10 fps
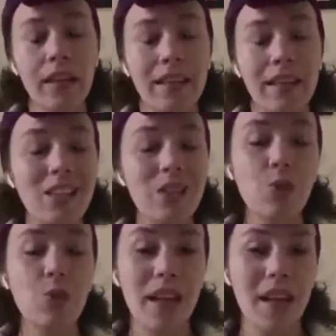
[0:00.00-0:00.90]
then you
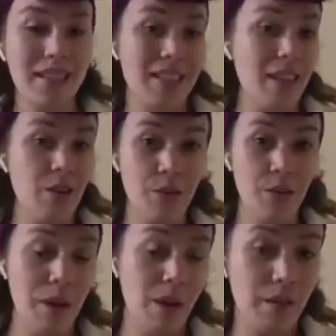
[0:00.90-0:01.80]
want to exhale through the
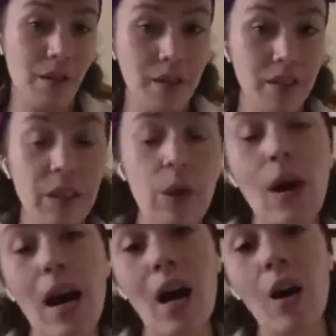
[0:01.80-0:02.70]
mouth. So
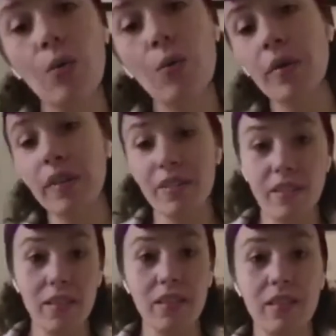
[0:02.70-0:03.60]
how will this
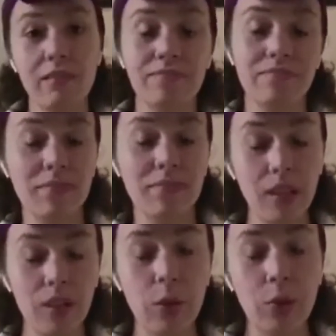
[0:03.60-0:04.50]
look?
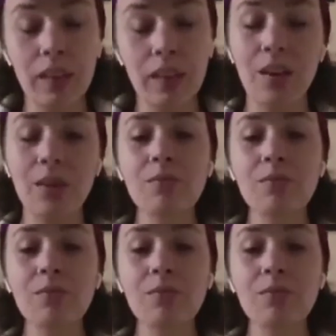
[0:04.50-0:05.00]
I'll do it now.